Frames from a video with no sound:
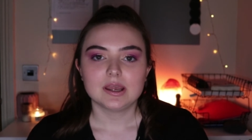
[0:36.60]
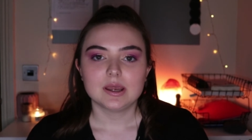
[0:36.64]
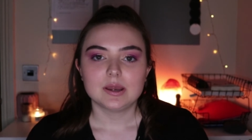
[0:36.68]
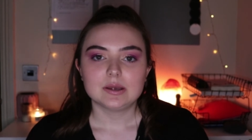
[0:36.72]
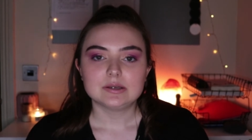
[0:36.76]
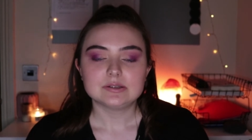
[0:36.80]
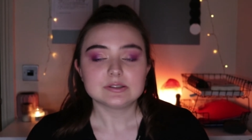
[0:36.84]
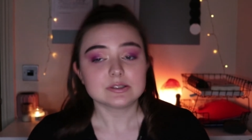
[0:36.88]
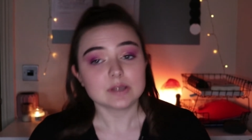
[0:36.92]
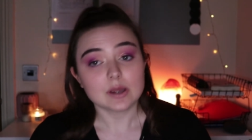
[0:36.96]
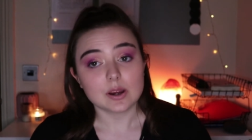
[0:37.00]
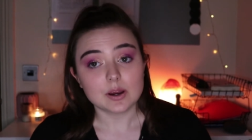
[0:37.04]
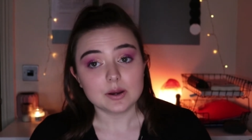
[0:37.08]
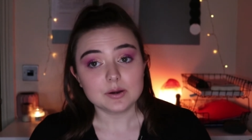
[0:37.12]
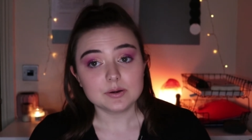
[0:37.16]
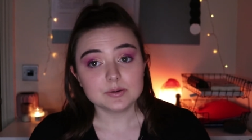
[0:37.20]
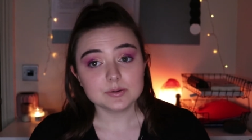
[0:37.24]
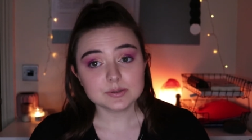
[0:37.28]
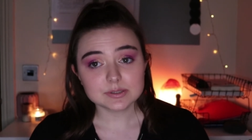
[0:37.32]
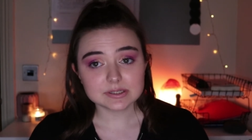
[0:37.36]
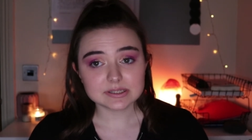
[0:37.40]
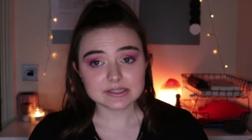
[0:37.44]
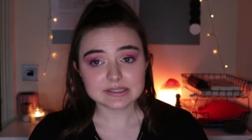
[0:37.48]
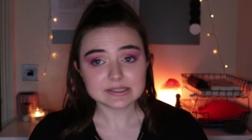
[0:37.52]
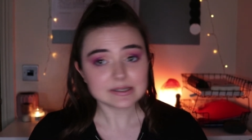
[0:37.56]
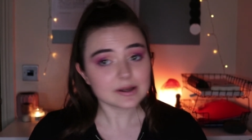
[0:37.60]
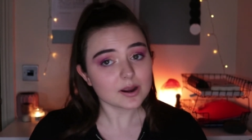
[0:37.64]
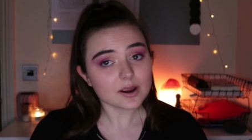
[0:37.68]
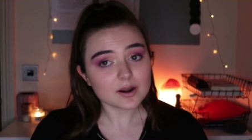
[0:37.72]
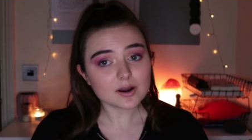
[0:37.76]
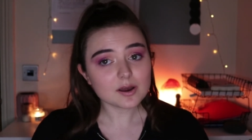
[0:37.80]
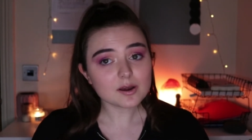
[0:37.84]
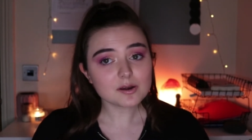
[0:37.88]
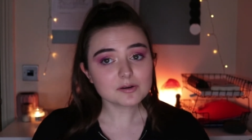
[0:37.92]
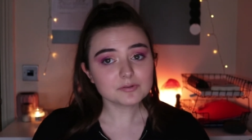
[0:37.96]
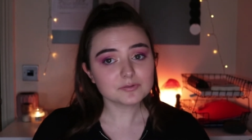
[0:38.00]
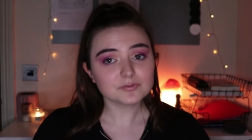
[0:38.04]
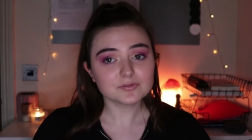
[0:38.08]
So to start
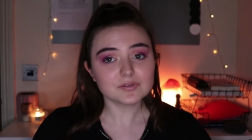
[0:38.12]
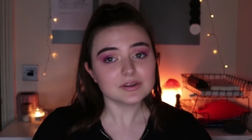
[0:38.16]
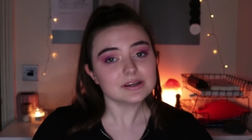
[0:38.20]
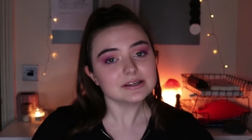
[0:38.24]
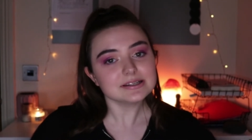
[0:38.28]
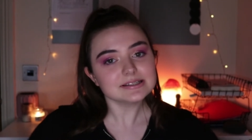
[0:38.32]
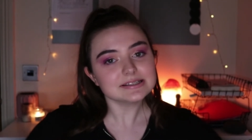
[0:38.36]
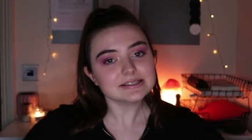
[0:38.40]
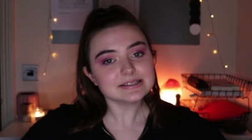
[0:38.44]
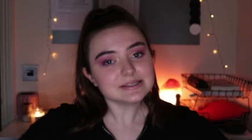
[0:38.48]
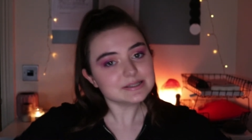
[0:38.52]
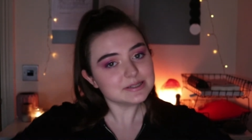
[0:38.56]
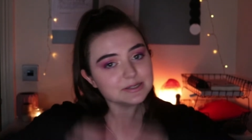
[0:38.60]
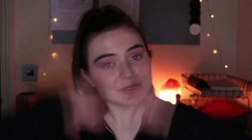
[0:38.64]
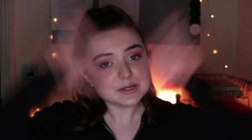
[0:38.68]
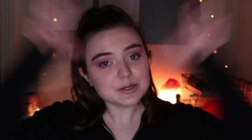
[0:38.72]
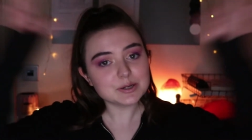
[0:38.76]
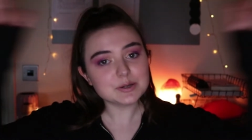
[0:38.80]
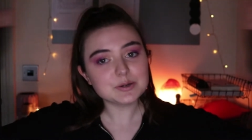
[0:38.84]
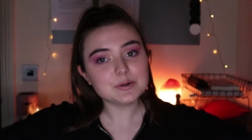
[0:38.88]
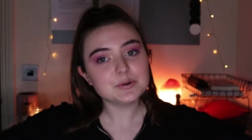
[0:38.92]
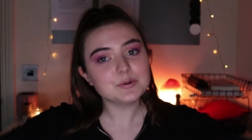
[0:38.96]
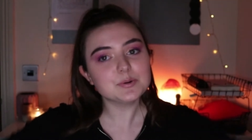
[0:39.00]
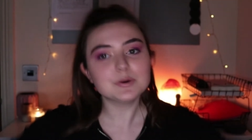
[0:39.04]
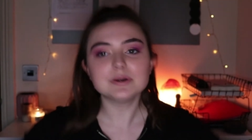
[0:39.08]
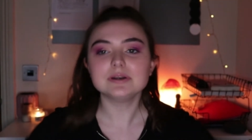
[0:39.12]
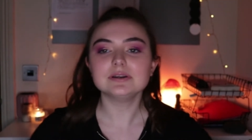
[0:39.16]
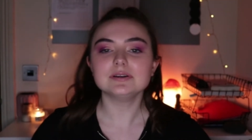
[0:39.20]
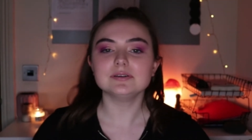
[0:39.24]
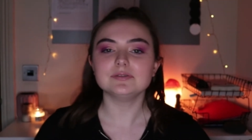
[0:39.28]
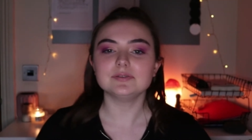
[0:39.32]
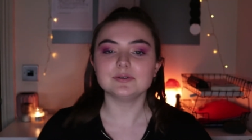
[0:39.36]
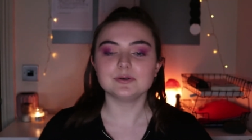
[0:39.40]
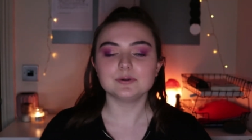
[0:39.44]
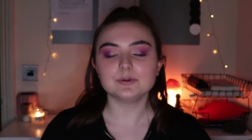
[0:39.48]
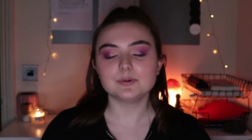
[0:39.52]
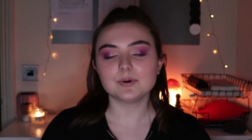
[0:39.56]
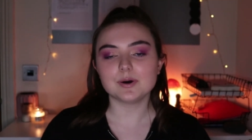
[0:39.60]
off this new
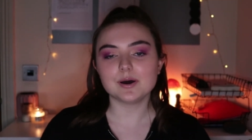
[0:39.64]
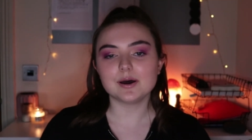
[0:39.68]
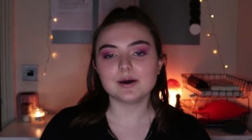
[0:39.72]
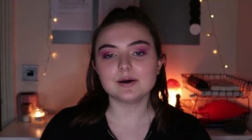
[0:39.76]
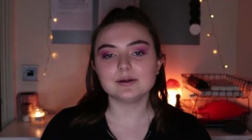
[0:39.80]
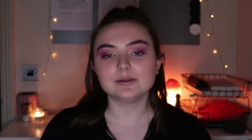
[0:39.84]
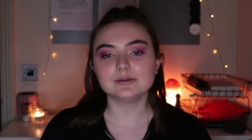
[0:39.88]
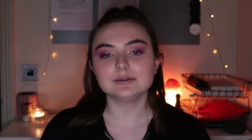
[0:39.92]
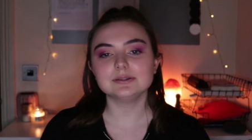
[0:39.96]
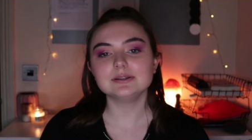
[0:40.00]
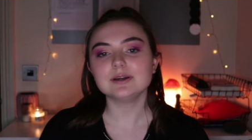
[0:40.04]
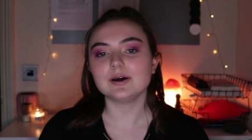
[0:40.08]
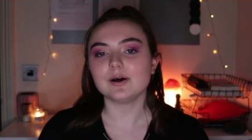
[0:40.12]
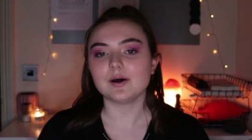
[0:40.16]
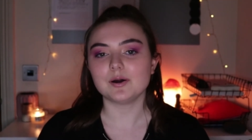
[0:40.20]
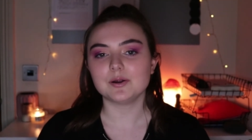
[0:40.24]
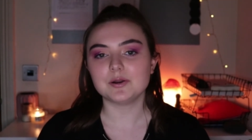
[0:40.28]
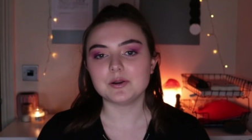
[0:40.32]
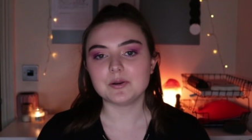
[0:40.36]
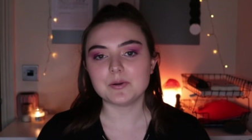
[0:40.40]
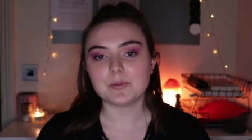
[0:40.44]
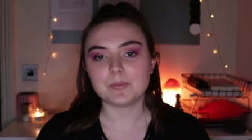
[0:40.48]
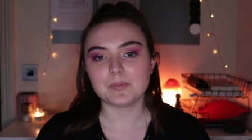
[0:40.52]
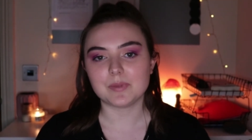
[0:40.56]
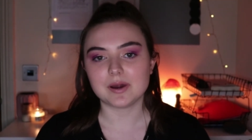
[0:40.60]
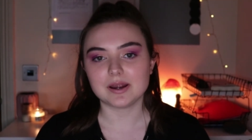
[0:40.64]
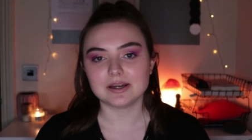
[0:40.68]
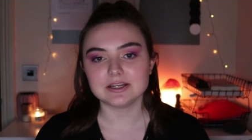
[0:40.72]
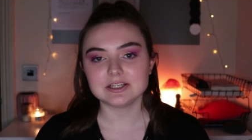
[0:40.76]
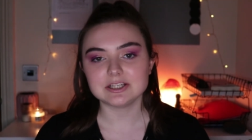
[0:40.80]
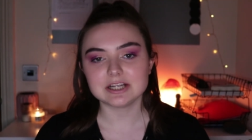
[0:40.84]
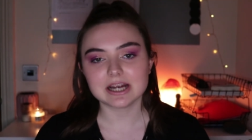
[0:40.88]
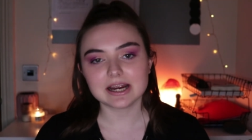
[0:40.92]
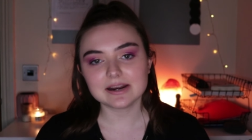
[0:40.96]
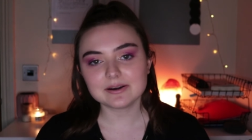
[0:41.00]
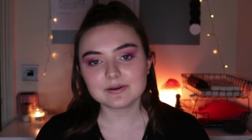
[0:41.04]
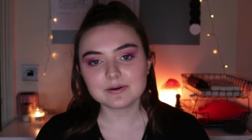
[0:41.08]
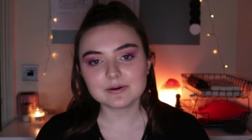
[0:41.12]
wonderful world on my
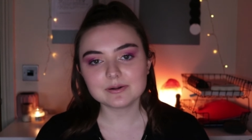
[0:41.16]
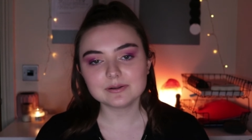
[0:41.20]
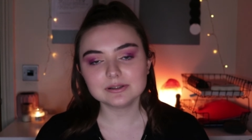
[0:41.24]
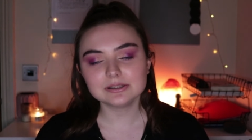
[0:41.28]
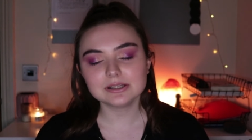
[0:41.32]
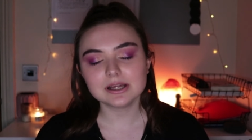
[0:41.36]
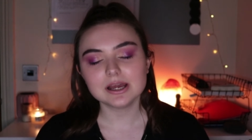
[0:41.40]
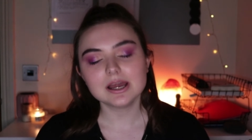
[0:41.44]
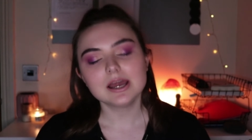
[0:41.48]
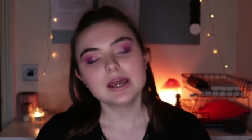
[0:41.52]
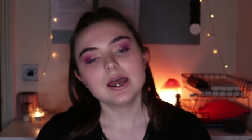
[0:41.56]
channel,